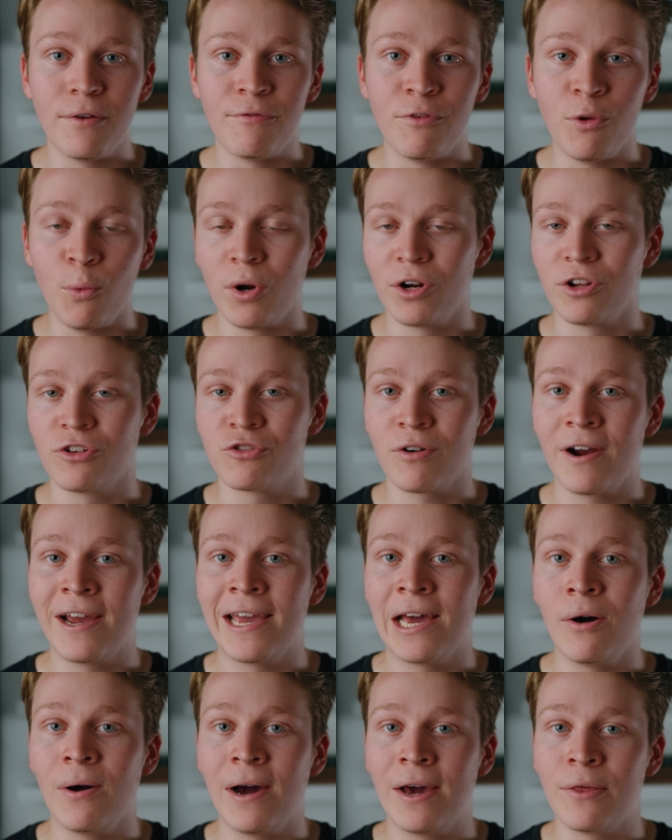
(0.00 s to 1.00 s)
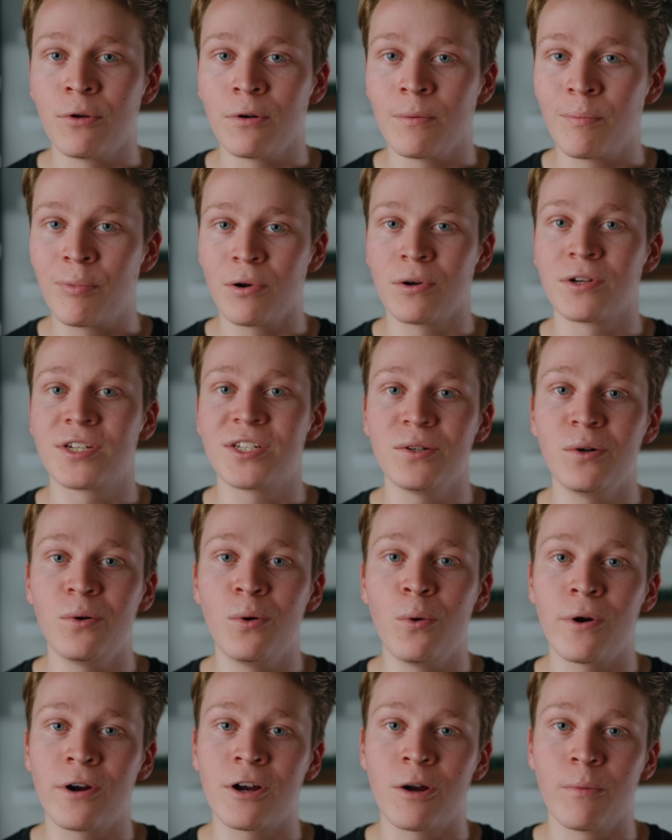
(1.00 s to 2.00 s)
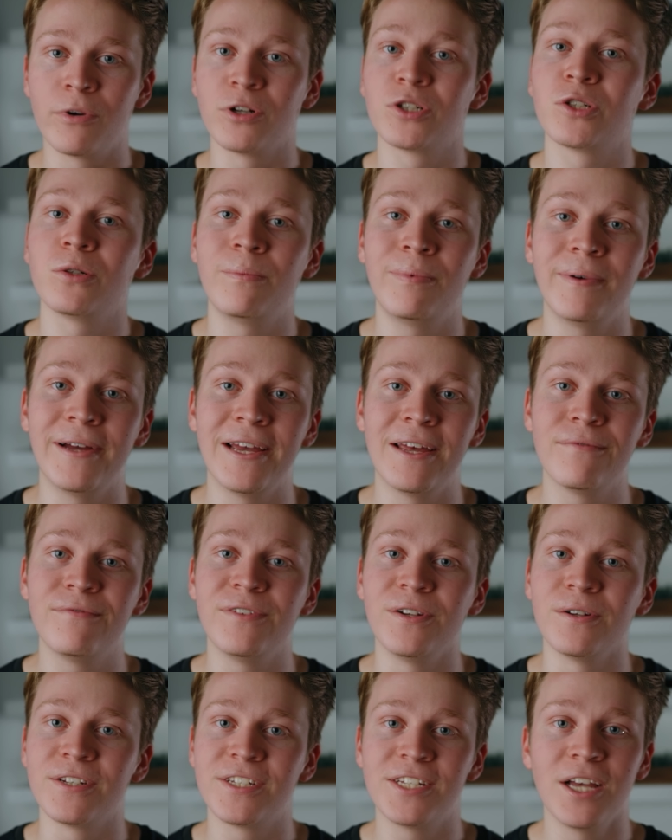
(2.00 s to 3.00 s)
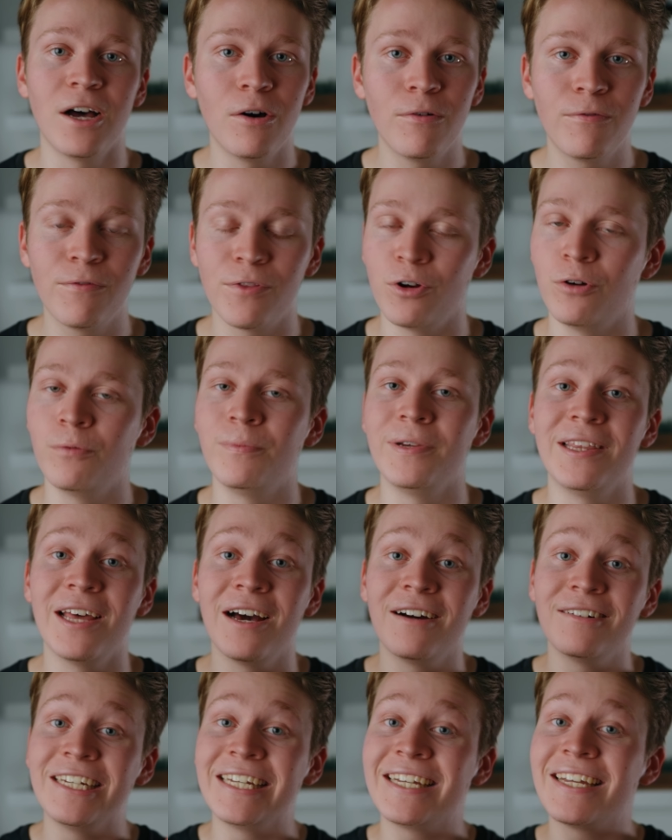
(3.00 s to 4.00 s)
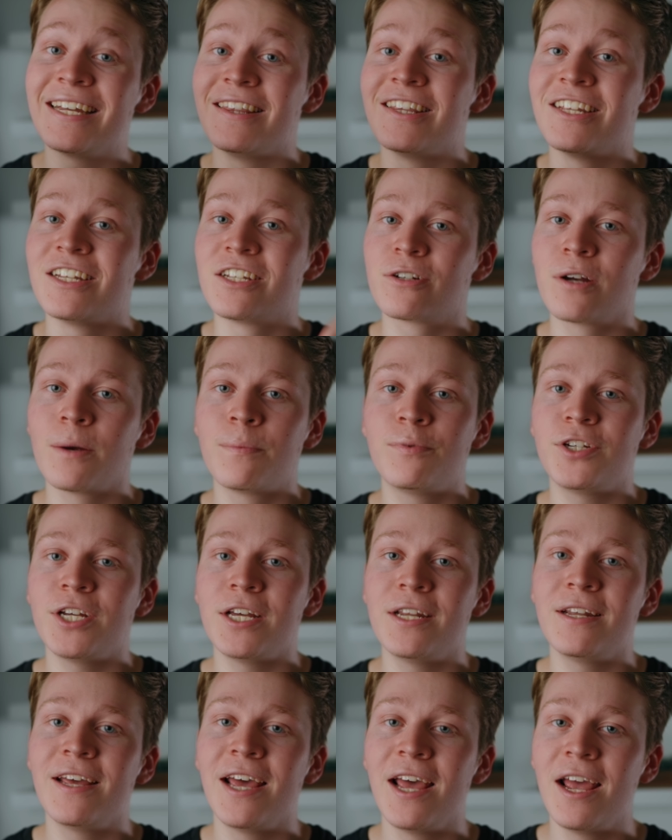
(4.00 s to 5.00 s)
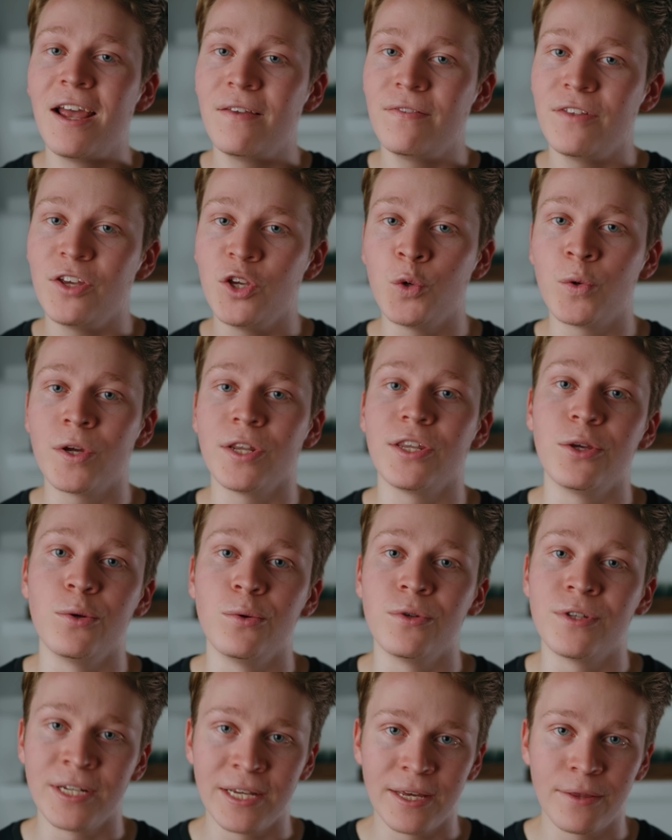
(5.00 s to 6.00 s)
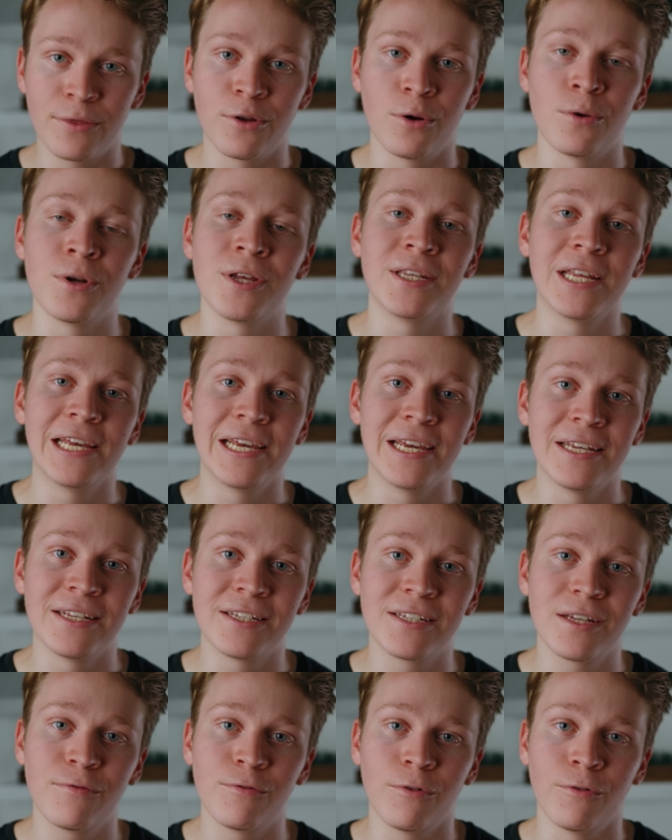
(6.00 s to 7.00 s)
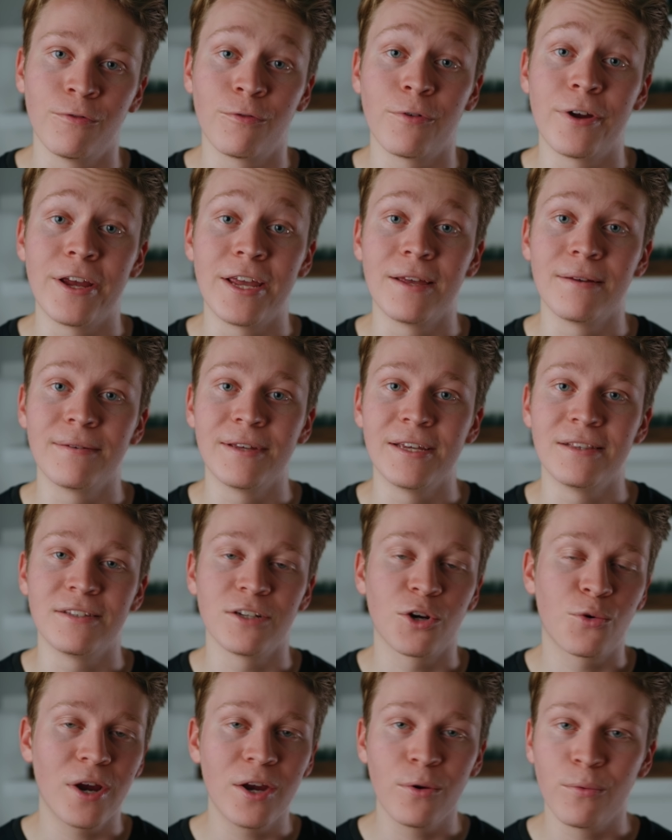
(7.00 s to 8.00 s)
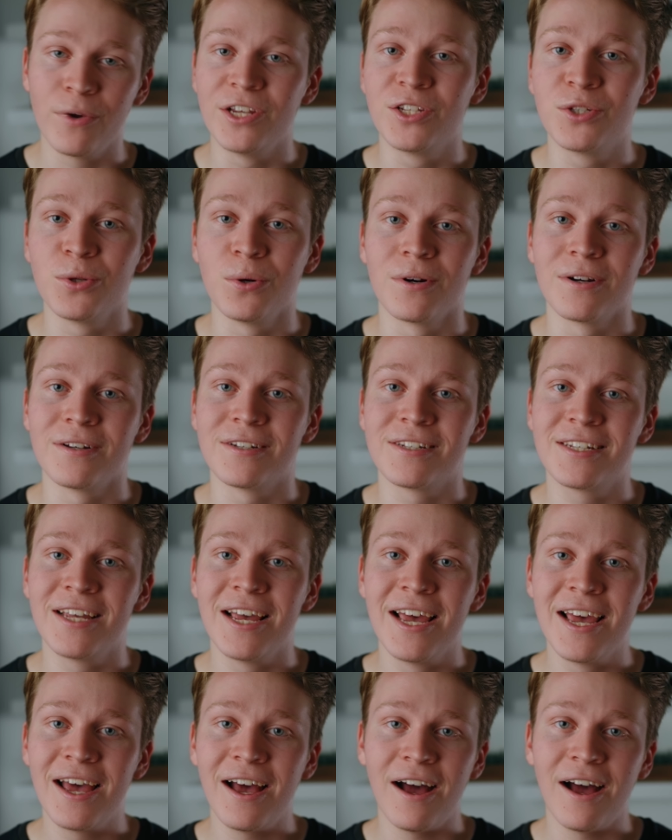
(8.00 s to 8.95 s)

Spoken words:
If you want to try out either a personal or commercial plan for yourself, there will be that link in the description that you can use to get 30 days for free. It's a great resource.